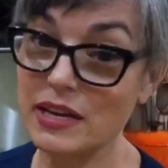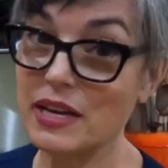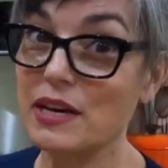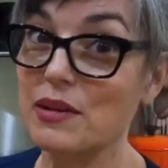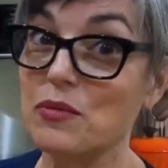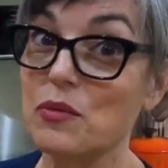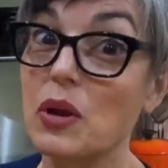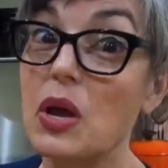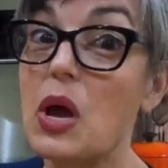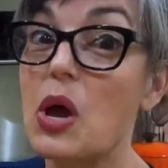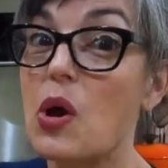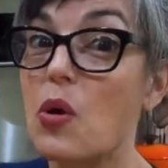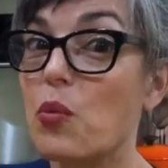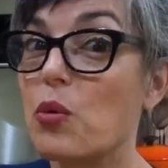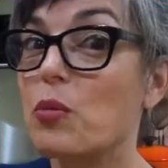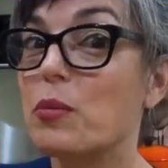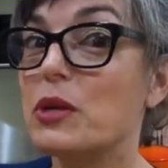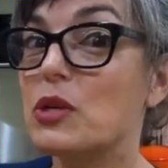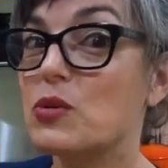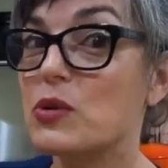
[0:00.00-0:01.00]
And
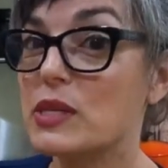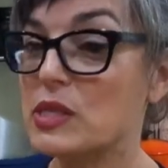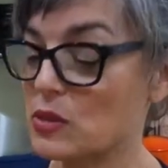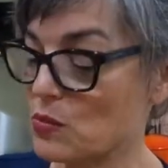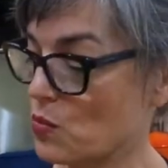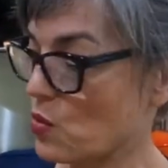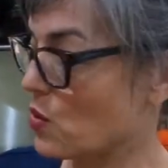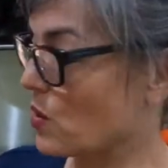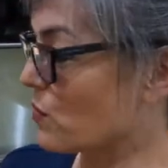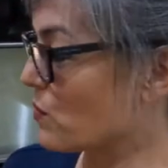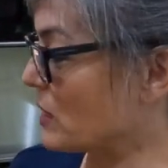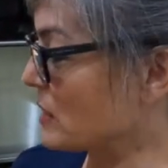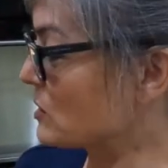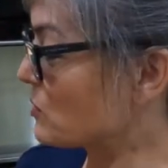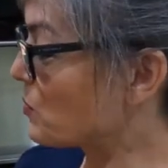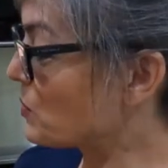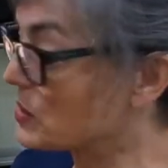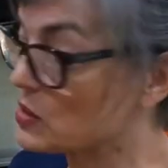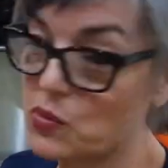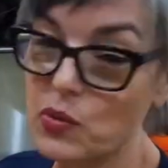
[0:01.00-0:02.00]
we'll be doing some more
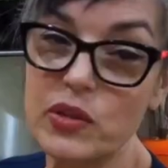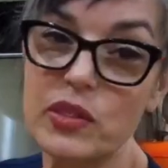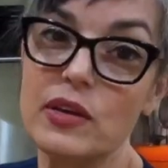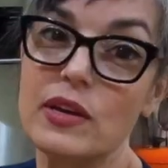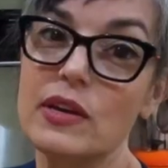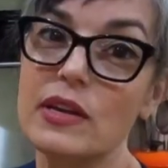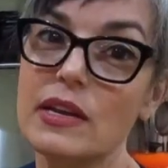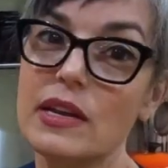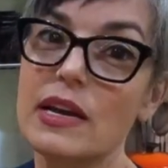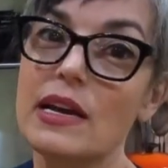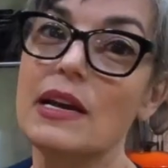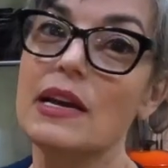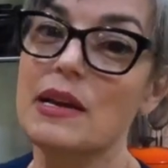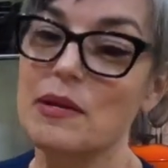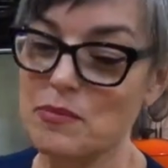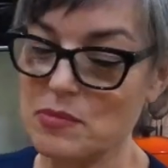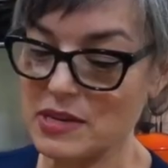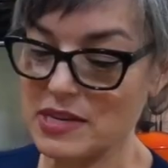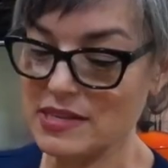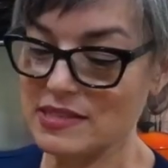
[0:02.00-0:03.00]
recipes with it
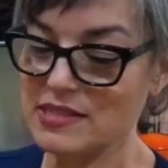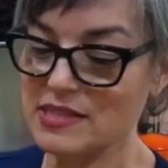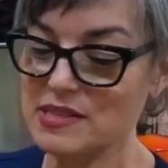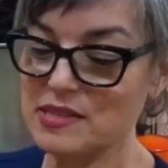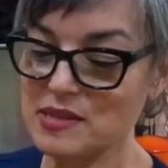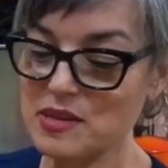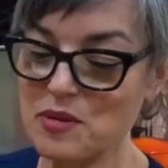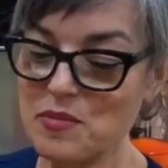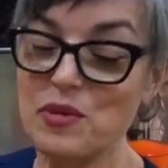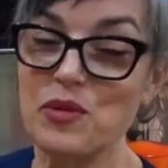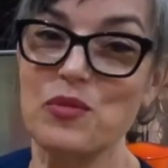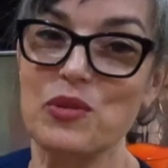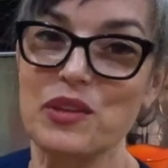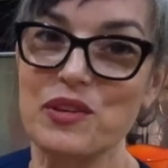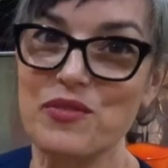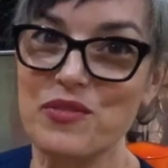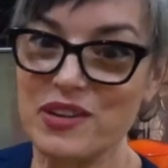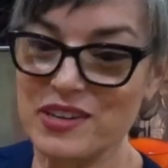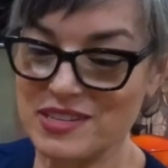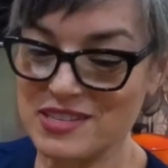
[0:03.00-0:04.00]
because this is gonna be really
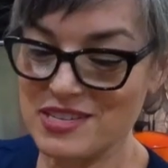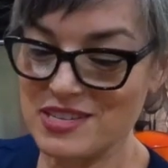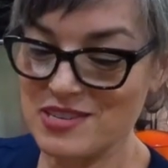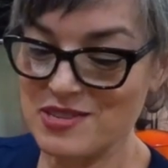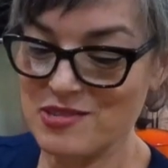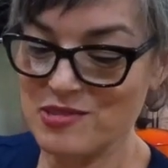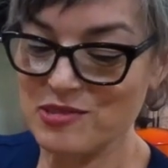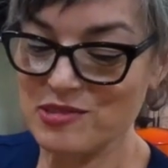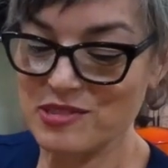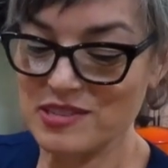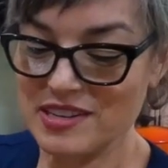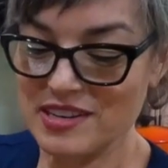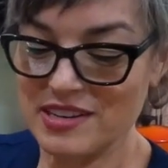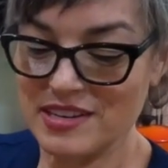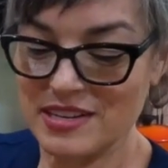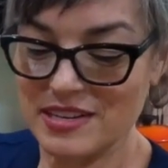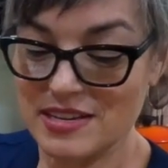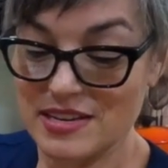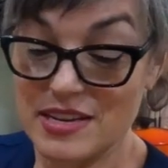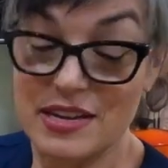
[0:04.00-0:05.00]
fun to use and
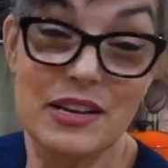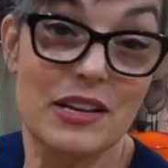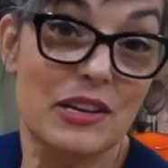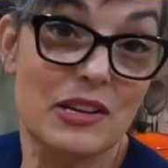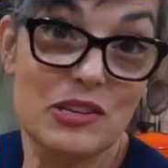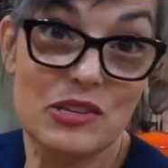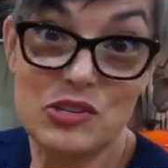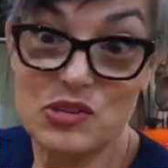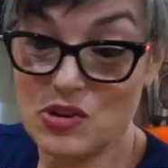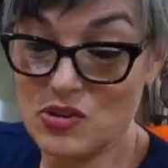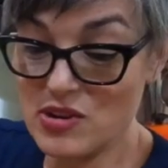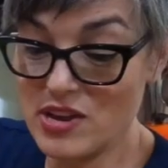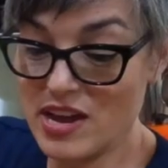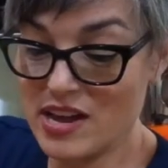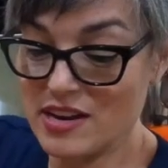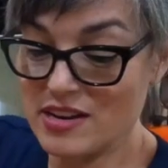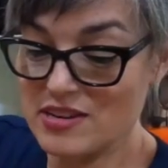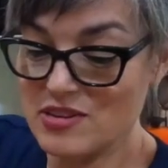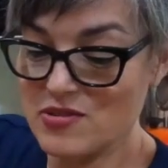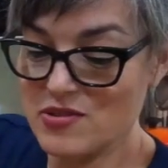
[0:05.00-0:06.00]
show you how
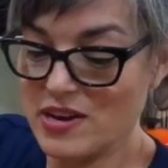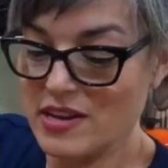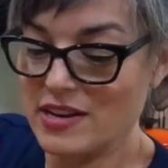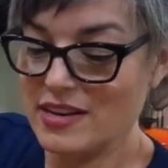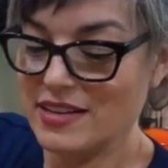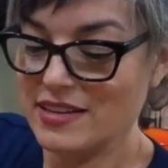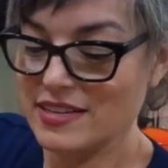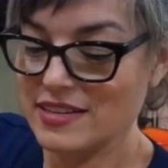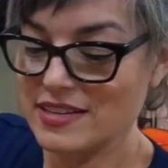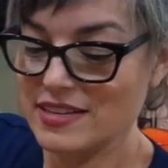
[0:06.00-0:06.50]
to do it.